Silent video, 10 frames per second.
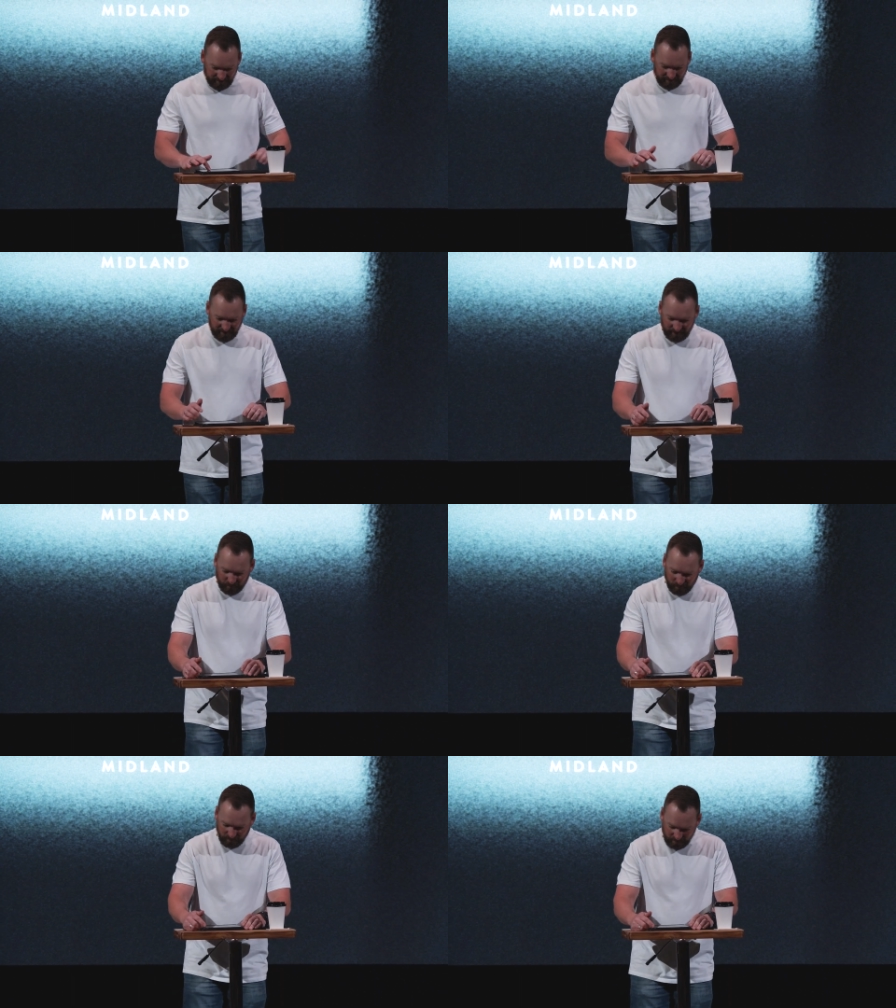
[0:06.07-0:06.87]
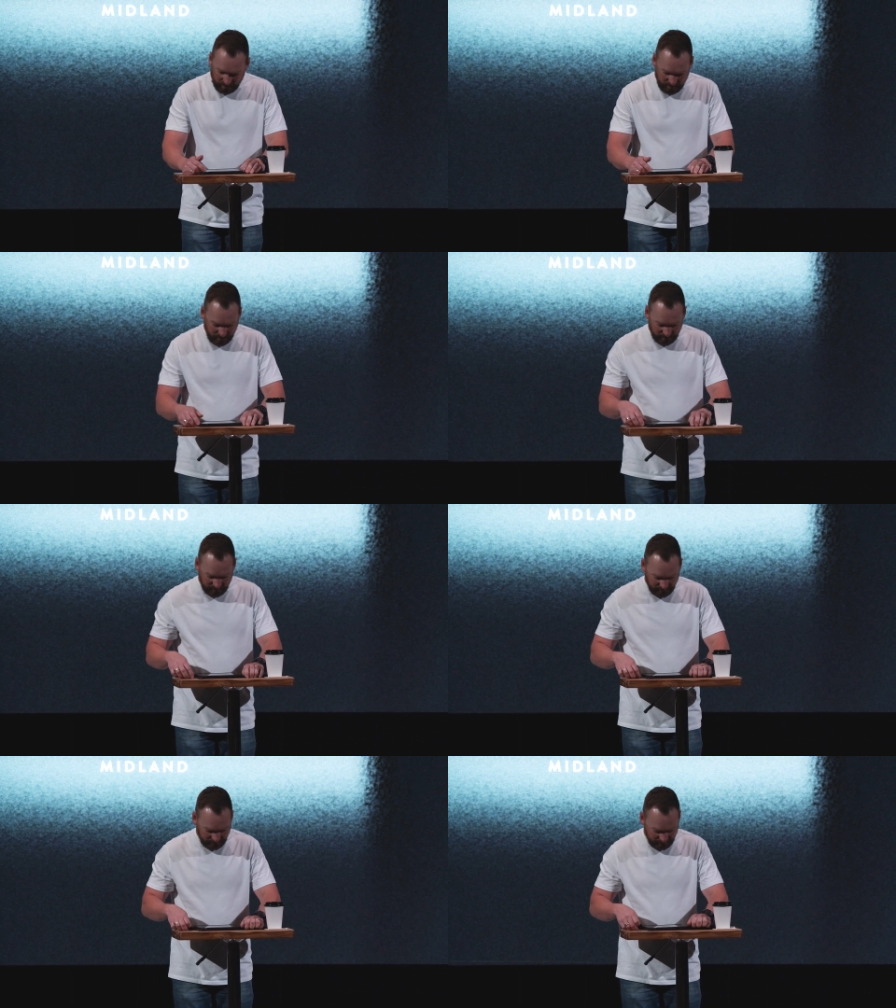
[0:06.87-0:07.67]
Yeah, what a great day.
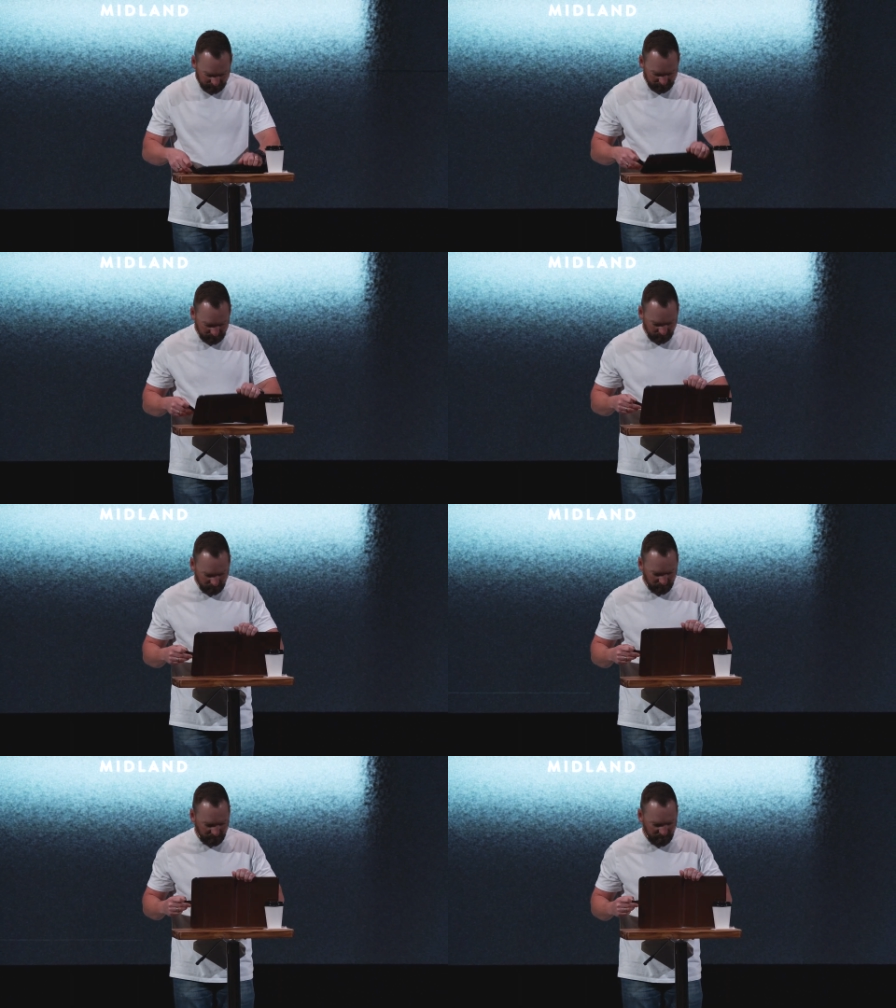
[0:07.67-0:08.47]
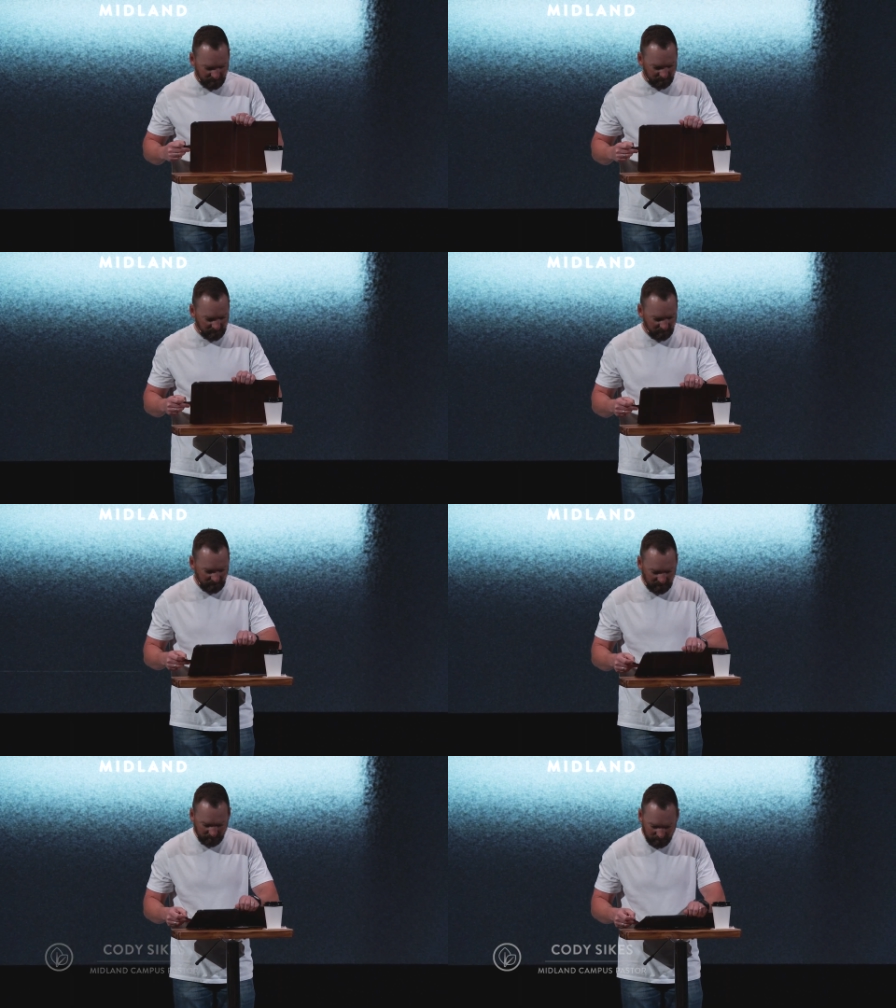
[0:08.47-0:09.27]
Super fun.
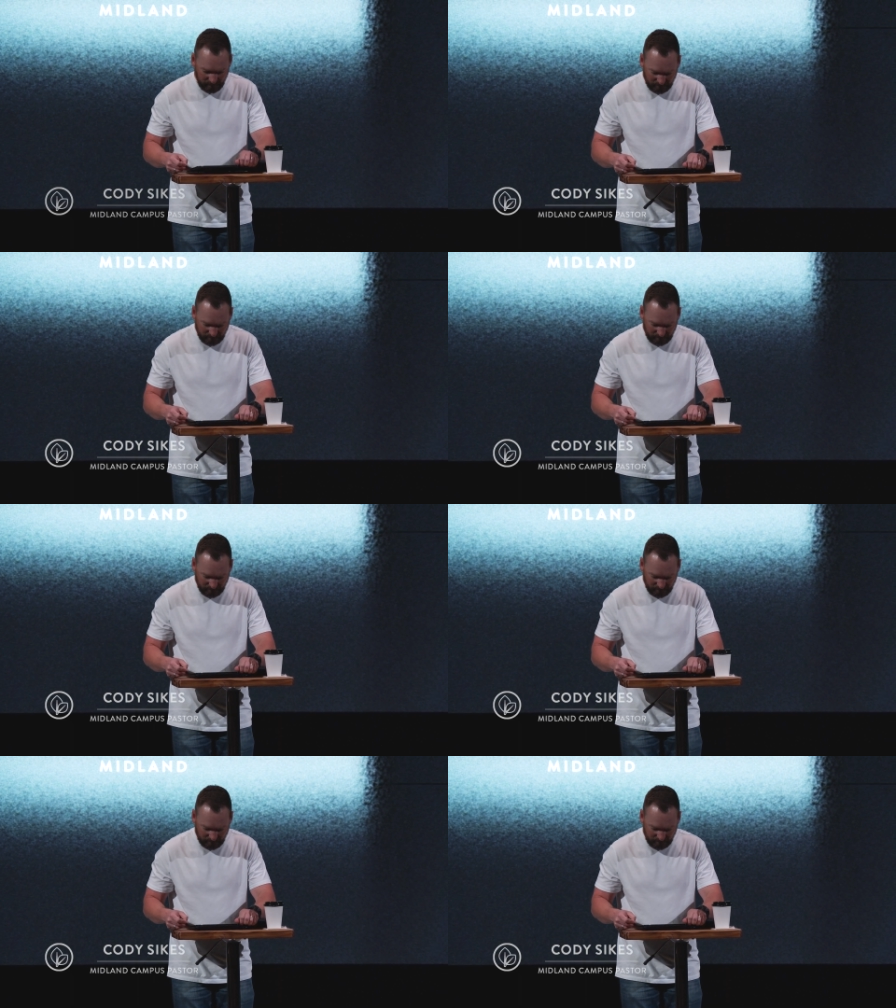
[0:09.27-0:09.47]
I love being